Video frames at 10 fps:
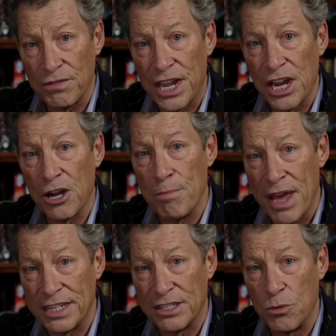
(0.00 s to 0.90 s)
of care
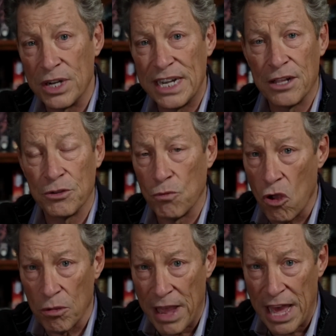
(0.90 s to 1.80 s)
medicine went down the
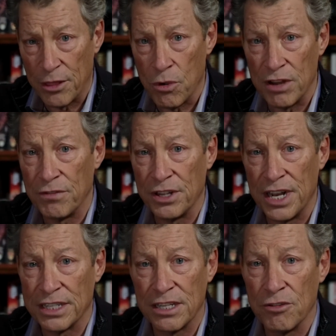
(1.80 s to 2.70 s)
wrong pathway for the
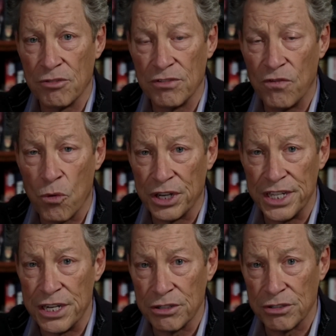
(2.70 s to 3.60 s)
next 140
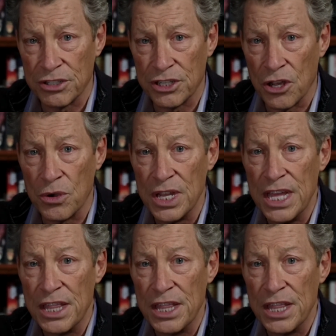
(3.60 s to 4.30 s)
years or so,